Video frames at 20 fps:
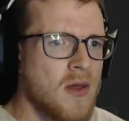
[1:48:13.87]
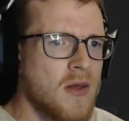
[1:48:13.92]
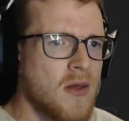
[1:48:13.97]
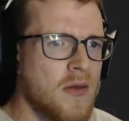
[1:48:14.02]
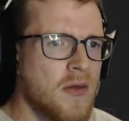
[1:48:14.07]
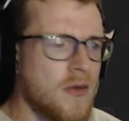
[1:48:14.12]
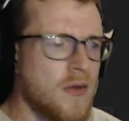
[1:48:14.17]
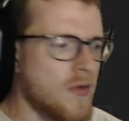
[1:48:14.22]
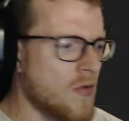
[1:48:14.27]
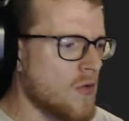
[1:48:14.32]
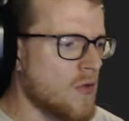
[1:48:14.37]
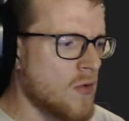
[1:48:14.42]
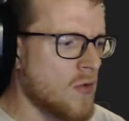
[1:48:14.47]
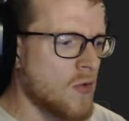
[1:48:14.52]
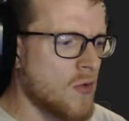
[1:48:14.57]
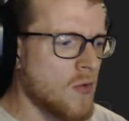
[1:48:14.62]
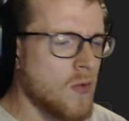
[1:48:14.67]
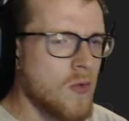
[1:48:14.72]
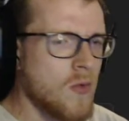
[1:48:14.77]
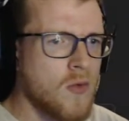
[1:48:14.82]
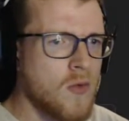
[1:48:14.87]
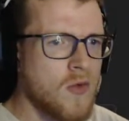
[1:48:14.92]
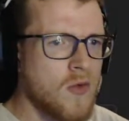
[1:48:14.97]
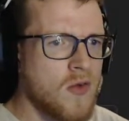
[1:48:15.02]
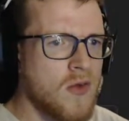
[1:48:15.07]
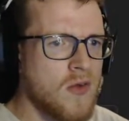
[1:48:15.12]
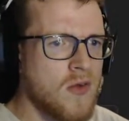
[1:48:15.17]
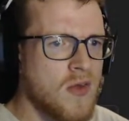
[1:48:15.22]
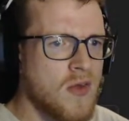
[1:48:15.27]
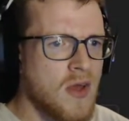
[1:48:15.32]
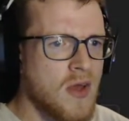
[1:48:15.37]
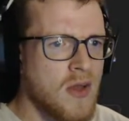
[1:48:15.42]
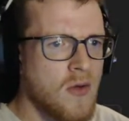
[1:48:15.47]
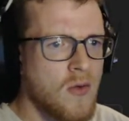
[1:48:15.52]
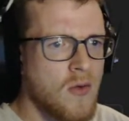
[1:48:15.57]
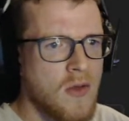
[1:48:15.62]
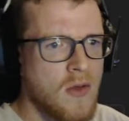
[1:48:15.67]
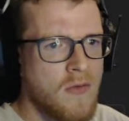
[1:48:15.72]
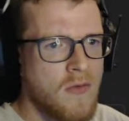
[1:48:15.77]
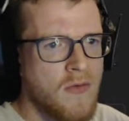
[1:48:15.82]
is true, since that
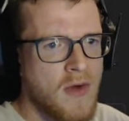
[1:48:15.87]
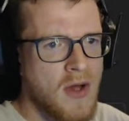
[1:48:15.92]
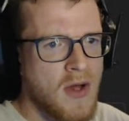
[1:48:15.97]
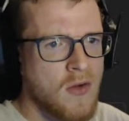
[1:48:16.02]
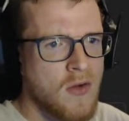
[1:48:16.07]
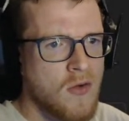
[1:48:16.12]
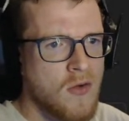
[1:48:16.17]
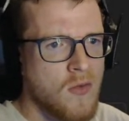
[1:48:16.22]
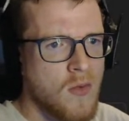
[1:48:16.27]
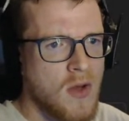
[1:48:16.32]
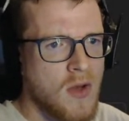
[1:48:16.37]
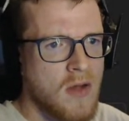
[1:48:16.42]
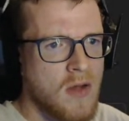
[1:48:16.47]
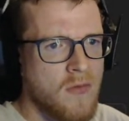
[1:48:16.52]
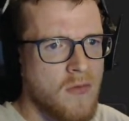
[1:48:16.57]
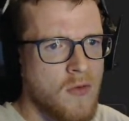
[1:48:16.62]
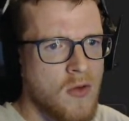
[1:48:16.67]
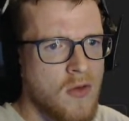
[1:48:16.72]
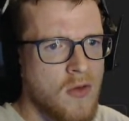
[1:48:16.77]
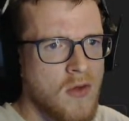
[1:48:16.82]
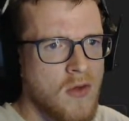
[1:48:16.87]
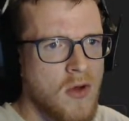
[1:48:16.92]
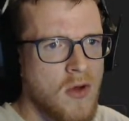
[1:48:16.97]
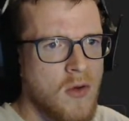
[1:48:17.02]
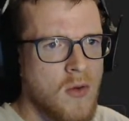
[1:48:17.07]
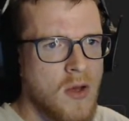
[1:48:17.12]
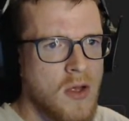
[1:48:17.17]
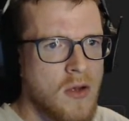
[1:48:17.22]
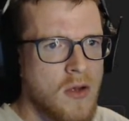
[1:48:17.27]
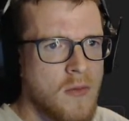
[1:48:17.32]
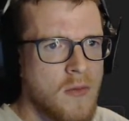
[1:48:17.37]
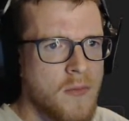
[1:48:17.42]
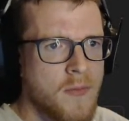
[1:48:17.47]
only fires whenever it's going.